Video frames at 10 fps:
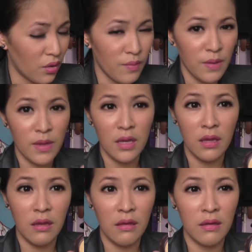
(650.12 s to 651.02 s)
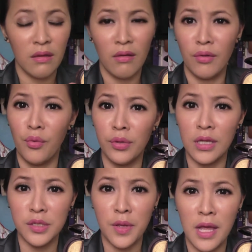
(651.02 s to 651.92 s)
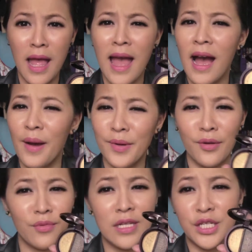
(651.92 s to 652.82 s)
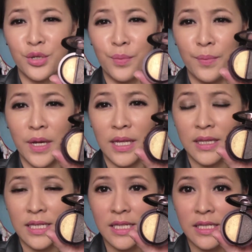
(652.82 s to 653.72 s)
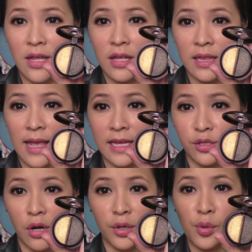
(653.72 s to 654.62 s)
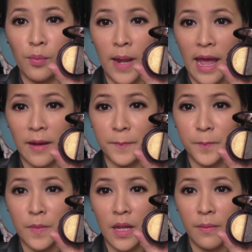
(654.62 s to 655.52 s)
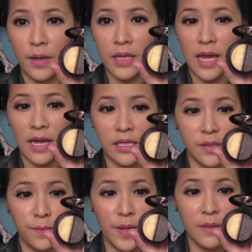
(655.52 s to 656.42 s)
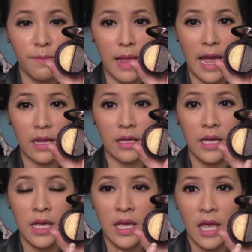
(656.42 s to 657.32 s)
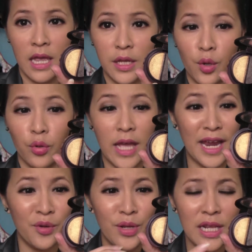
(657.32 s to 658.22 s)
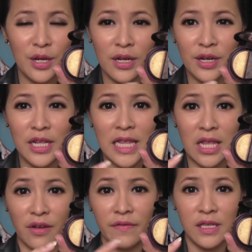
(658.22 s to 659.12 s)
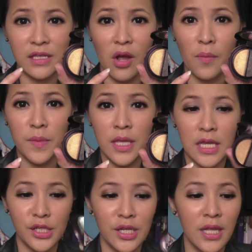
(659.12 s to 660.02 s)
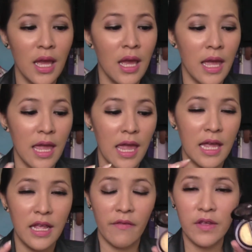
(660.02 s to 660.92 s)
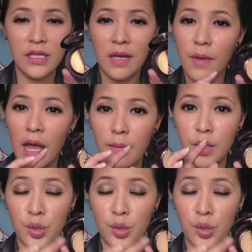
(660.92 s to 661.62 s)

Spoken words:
or maybe Mocha. I'm not really sure, but this is not like charcoal black, but yeah, it's a bit black and gold. I really love this combination, and every time I'm